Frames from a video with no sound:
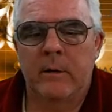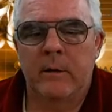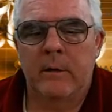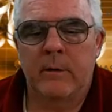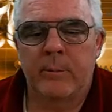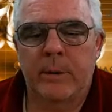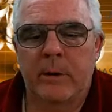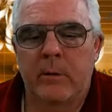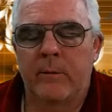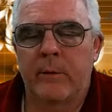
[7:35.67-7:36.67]
the
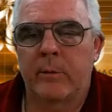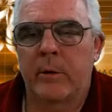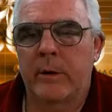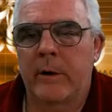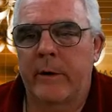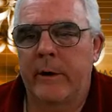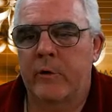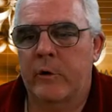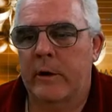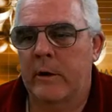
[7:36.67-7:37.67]
power of the rook on
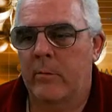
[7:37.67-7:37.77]
h8.